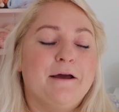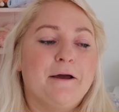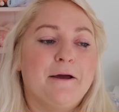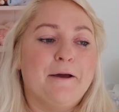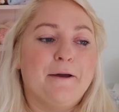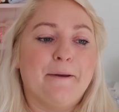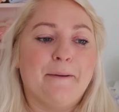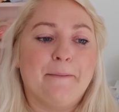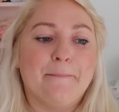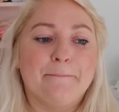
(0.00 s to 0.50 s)

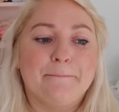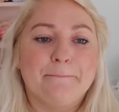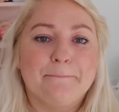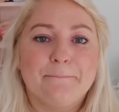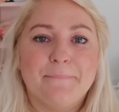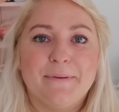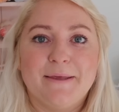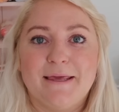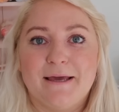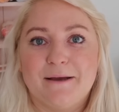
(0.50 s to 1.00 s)

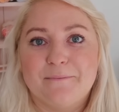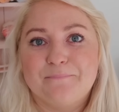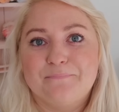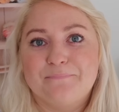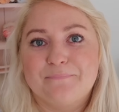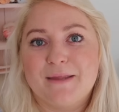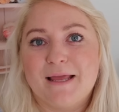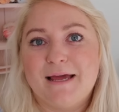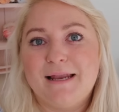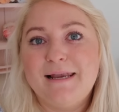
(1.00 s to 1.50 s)
But yeah,
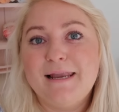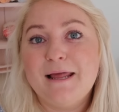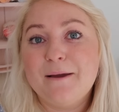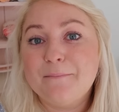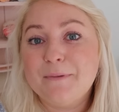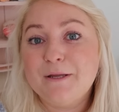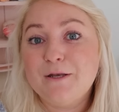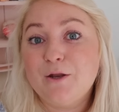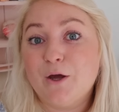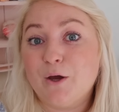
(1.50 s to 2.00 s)

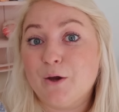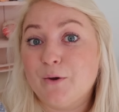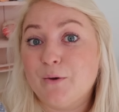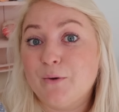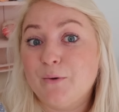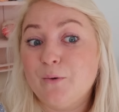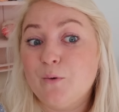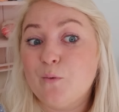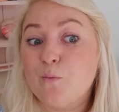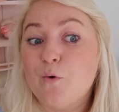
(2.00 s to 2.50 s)
let me
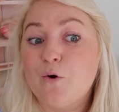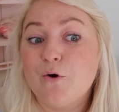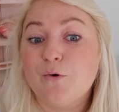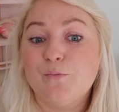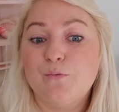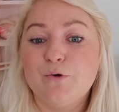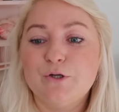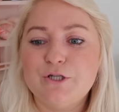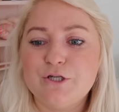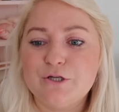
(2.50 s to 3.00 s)
know,
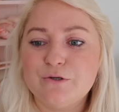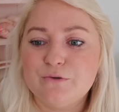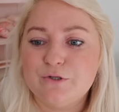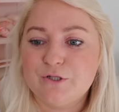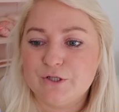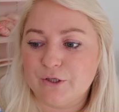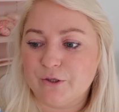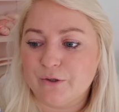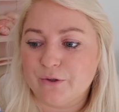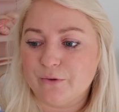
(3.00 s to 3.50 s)
what would you
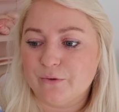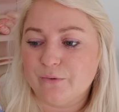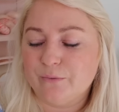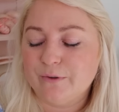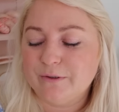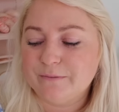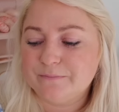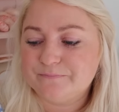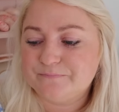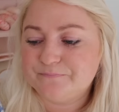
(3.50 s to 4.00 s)

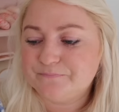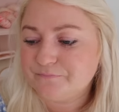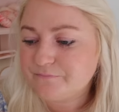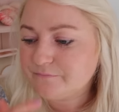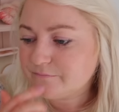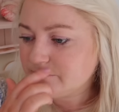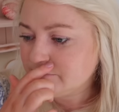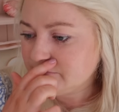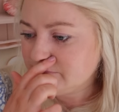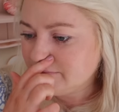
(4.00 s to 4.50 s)
do
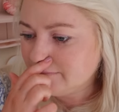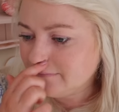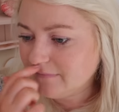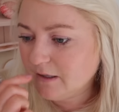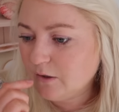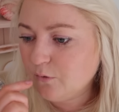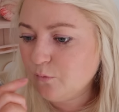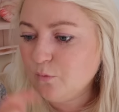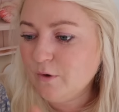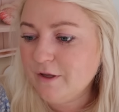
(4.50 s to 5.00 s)

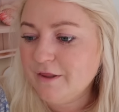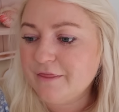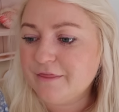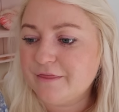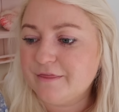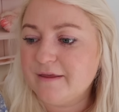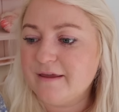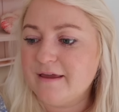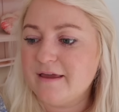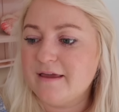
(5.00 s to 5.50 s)

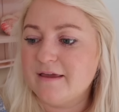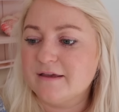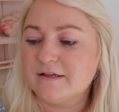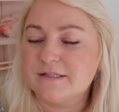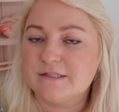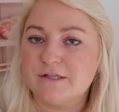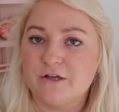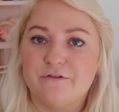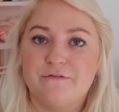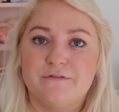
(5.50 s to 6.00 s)
with the
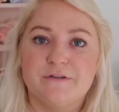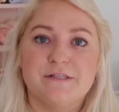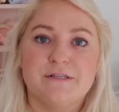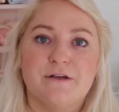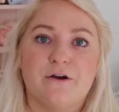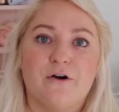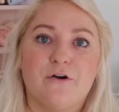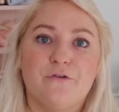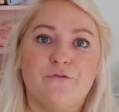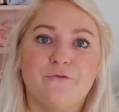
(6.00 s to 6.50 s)
Sophie
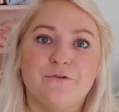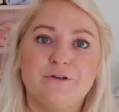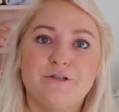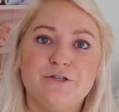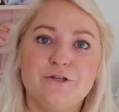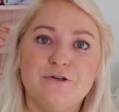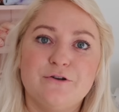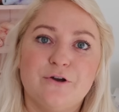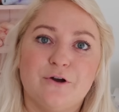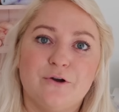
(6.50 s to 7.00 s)
scarf?
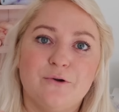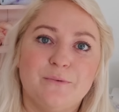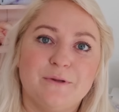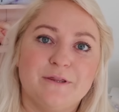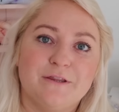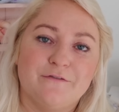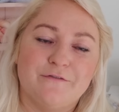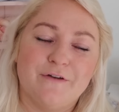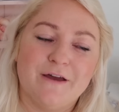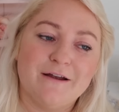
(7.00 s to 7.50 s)
Would you go
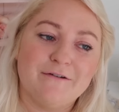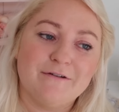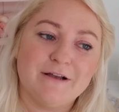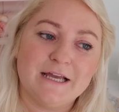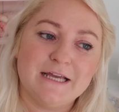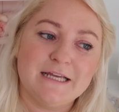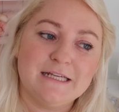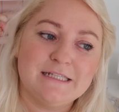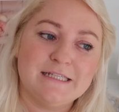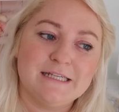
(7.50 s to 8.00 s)
with the
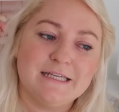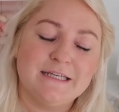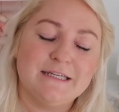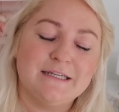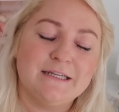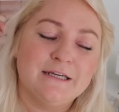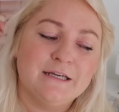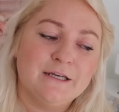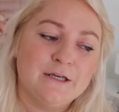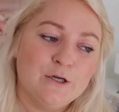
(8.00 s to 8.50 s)

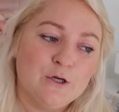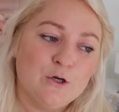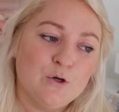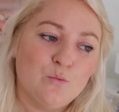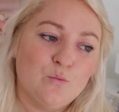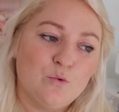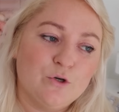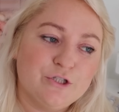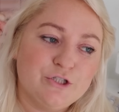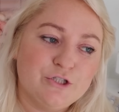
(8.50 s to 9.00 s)
variegated?
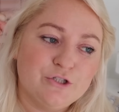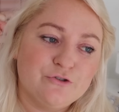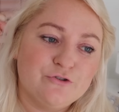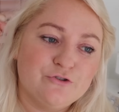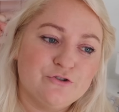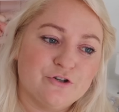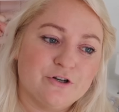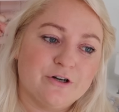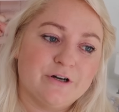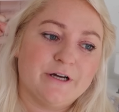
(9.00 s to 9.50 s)
Would you
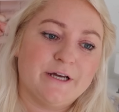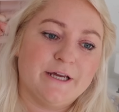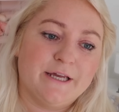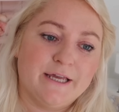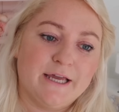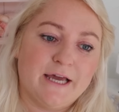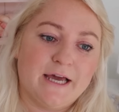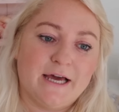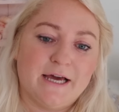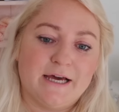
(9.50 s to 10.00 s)

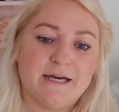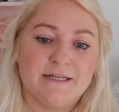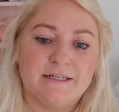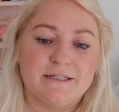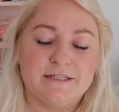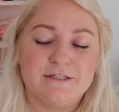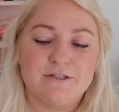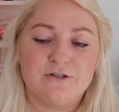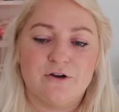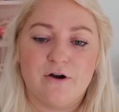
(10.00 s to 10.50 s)
try
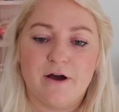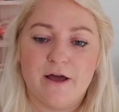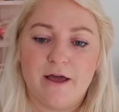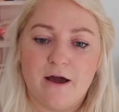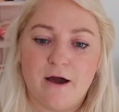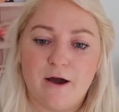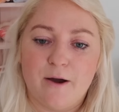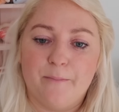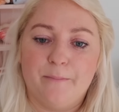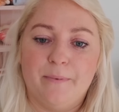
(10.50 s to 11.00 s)
and dye
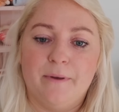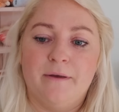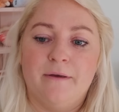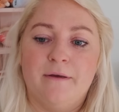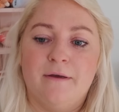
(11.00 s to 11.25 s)
up